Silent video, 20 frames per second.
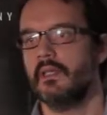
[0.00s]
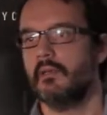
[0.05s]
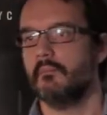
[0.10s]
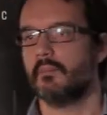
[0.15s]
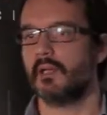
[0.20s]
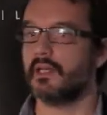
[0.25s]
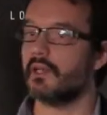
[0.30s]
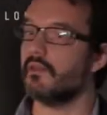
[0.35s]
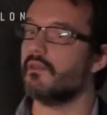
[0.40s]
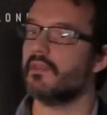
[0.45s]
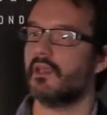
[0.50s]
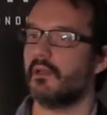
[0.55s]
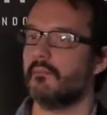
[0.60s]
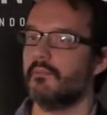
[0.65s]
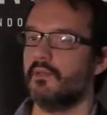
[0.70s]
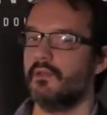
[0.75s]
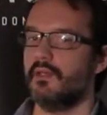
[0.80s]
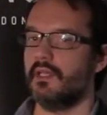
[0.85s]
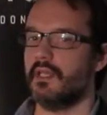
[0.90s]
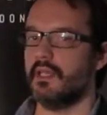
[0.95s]
But I don't think I'm
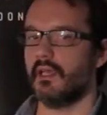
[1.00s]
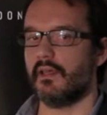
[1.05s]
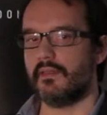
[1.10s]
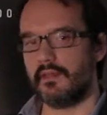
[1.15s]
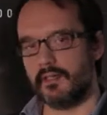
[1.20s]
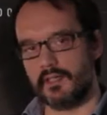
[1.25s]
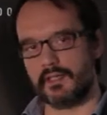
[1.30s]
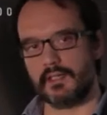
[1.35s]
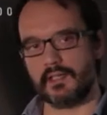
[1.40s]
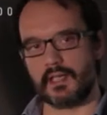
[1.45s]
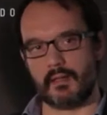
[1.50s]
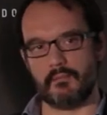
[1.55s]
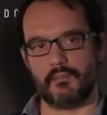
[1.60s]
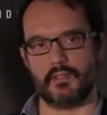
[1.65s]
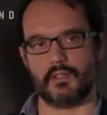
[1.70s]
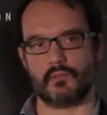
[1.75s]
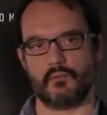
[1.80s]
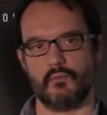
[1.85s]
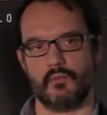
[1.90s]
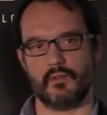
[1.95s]
unique. I think this is
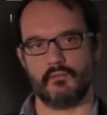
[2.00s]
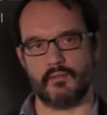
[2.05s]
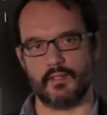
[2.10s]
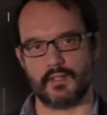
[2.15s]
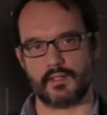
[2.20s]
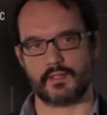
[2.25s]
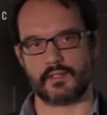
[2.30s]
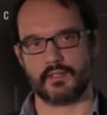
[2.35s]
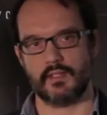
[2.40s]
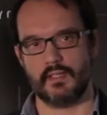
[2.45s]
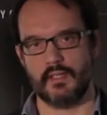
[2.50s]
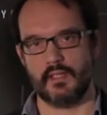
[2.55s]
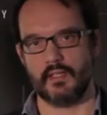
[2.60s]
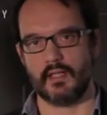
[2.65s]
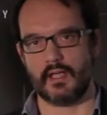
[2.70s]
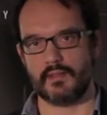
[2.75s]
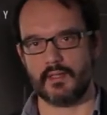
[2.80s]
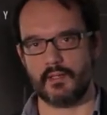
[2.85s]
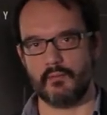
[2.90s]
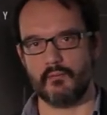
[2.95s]
happening to all of us.
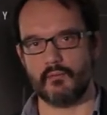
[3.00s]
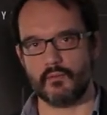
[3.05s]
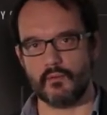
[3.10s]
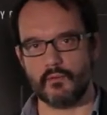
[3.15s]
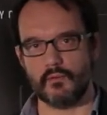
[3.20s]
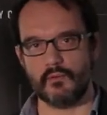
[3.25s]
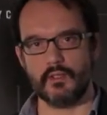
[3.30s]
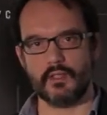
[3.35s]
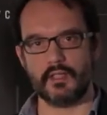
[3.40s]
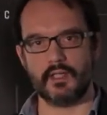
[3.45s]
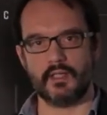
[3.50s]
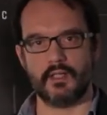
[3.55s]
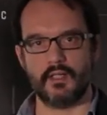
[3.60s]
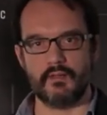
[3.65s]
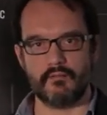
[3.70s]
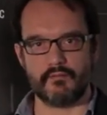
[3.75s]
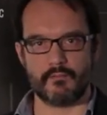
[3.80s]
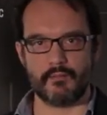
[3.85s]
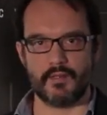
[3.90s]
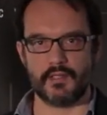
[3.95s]
I think we're all looking at an
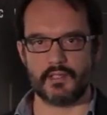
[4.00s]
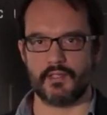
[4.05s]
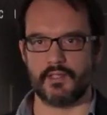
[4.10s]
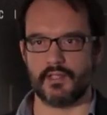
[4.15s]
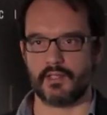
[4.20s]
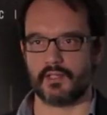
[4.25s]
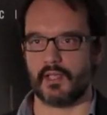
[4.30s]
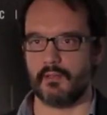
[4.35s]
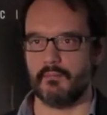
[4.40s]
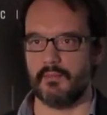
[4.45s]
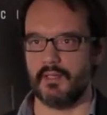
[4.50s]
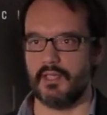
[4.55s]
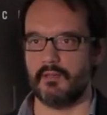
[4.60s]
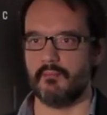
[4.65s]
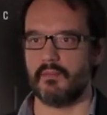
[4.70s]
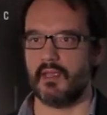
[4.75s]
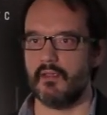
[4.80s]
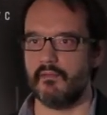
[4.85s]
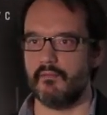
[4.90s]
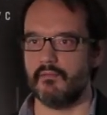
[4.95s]
information design
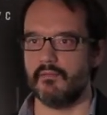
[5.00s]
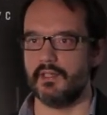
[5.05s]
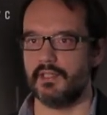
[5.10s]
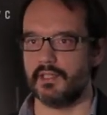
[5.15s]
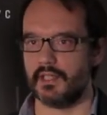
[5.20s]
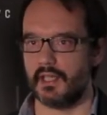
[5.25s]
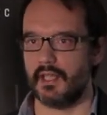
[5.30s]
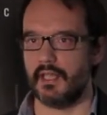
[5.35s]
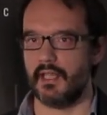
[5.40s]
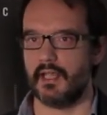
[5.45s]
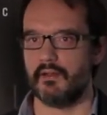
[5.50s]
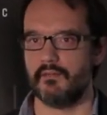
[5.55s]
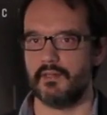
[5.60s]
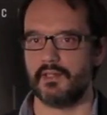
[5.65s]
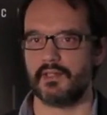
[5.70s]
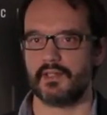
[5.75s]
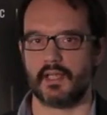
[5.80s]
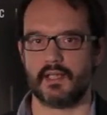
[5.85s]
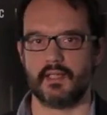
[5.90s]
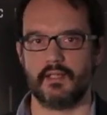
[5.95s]
medium every day, every
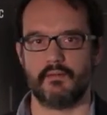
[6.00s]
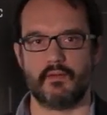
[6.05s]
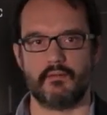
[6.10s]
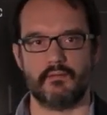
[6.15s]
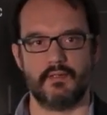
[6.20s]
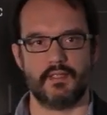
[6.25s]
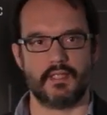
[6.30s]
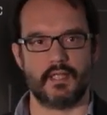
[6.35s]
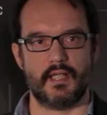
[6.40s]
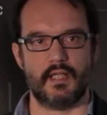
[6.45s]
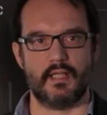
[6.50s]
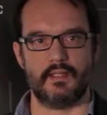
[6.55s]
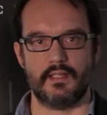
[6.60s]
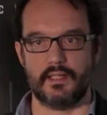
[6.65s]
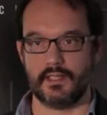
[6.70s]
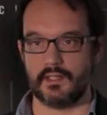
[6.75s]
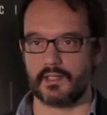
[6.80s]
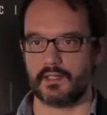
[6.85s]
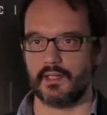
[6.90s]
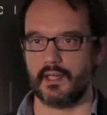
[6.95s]
second of every day. The
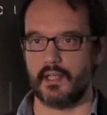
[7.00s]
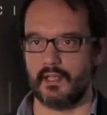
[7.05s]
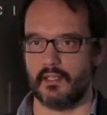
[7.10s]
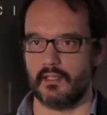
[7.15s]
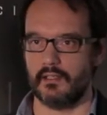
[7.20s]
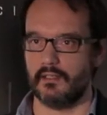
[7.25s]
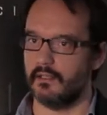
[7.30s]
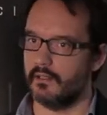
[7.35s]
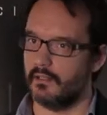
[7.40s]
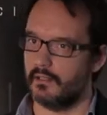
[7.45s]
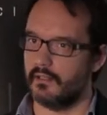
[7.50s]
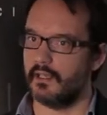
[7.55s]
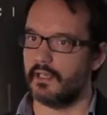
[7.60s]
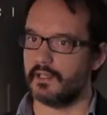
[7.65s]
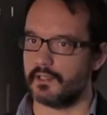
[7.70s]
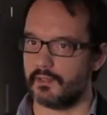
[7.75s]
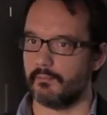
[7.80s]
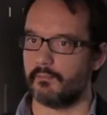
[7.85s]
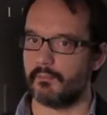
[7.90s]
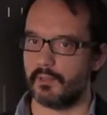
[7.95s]
internet
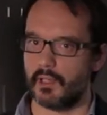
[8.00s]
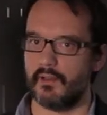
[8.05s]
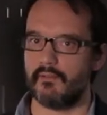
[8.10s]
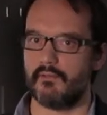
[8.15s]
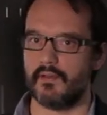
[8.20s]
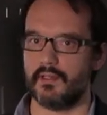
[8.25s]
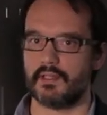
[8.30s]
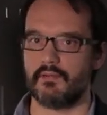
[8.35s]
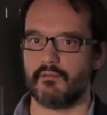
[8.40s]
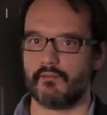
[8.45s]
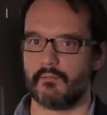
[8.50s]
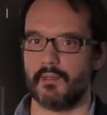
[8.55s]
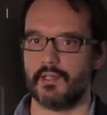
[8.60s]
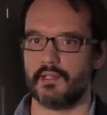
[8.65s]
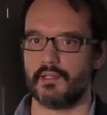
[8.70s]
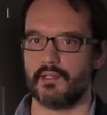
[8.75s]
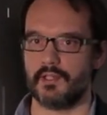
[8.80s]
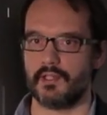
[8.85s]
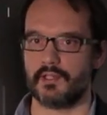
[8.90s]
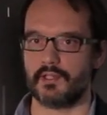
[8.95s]
is a perfect
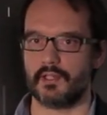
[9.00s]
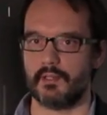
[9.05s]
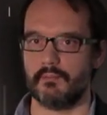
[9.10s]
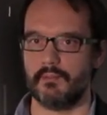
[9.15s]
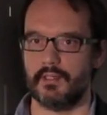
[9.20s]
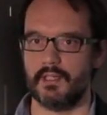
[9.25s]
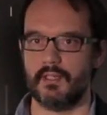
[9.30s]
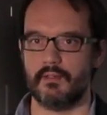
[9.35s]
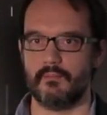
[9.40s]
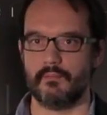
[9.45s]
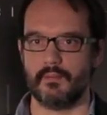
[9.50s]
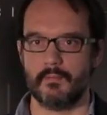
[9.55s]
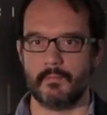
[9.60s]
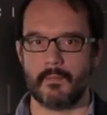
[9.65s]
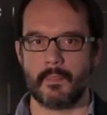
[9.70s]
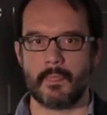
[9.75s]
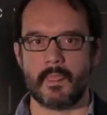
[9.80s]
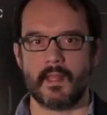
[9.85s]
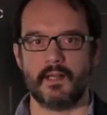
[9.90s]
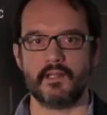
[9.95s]
information design medium.
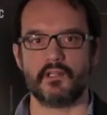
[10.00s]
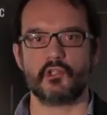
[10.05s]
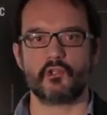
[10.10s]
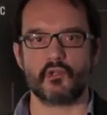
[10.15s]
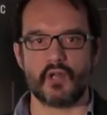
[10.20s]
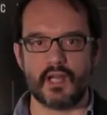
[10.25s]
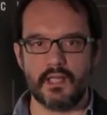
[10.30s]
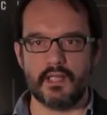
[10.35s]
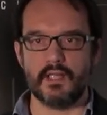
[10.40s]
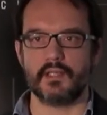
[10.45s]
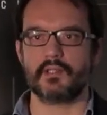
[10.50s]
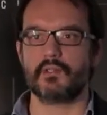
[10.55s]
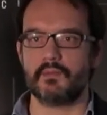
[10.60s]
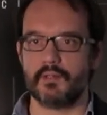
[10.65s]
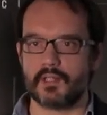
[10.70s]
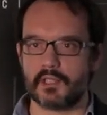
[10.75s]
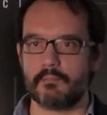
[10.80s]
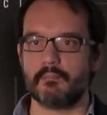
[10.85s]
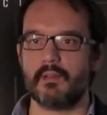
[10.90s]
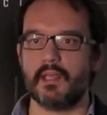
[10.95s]
And it's training us to
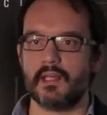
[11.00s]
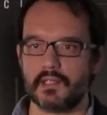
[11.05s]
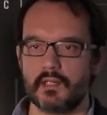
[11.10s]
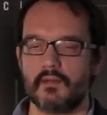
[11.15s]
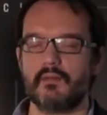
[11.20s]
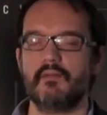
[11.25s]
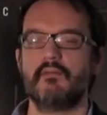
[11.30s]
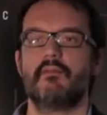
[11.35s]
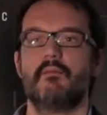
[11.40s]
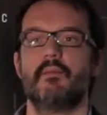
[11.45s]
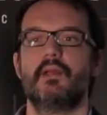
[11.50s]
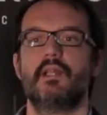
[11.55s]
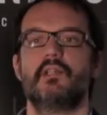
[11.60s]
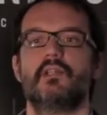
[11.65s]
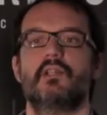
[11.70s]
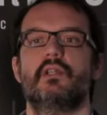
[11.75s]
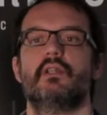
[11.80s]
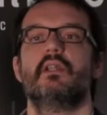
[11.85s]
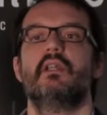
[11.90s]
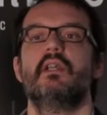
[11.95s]
expect our
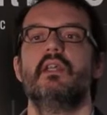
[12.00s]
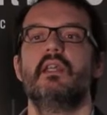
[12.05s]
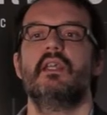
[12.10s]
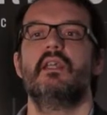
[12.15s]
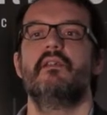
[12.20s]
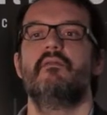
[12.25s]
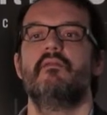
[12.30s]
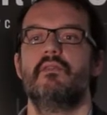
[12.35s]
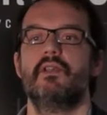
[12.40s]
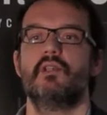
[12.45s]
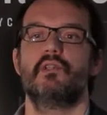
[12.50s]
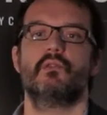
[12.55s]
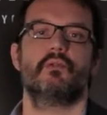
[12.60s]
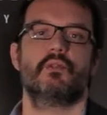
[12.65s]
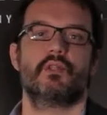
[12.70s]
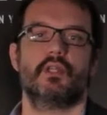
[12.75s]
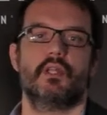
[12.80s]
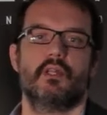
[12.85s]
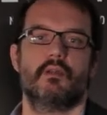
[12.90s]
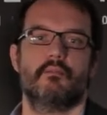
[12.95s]
information in visual
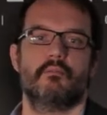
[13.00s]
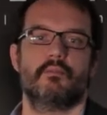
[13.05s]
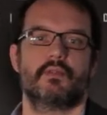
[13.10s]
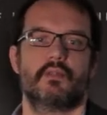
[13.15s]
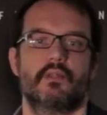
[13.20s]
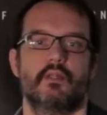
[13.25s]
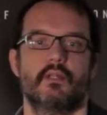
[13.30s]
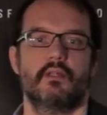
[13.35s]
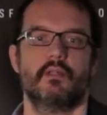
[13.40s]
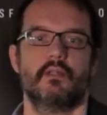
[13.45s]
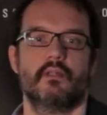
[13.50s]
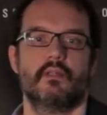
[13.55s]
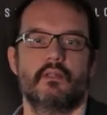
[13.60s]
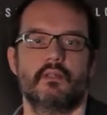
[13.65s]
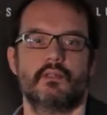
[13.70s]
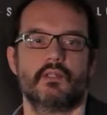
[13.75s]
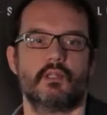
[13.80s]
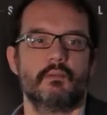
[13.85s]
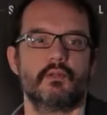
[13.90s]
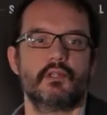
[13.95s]
terms.
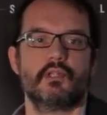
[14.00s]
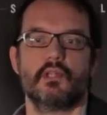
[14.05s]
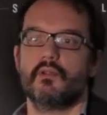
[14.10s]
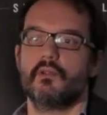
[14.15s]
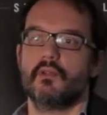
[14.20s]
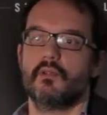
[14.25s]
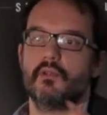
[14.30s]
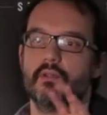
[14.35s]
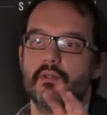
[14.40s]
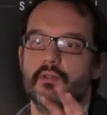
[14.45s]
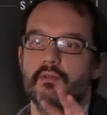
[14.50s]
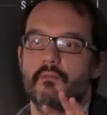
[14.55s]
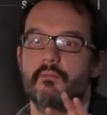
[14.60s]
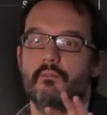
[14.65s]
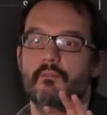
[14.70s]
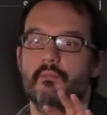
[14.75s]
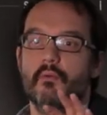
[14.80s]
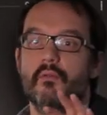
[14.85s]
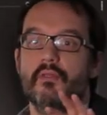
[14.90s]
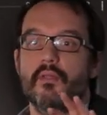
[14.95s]
So much so that the
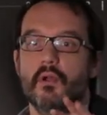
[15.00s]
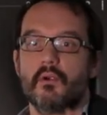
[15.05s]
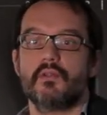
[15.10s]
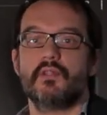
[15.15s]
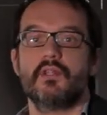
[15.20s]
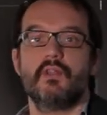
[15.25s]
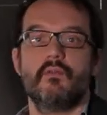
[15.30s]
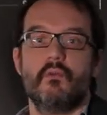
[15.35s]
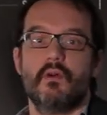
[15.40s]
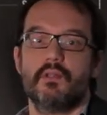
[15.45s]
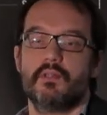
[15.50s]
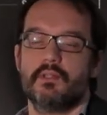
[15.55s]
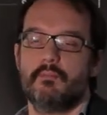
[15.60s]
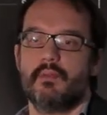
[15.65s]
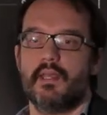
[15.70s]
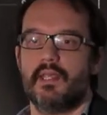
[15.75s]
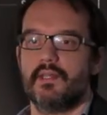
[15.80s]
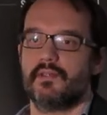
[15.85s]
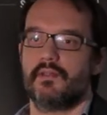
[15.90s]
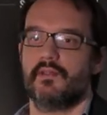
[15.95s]
authority of one
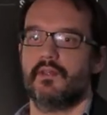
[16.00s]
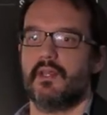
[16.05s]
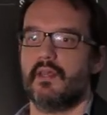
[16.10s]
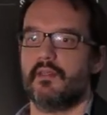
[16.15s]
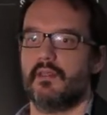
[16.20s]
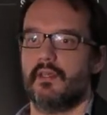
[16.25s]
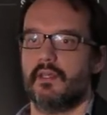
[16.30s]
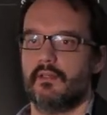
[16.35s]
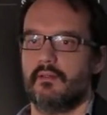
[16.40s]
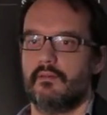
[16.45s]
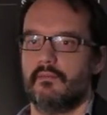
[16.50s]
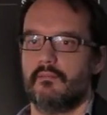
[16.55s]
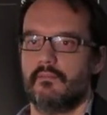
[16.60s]
depends on the other.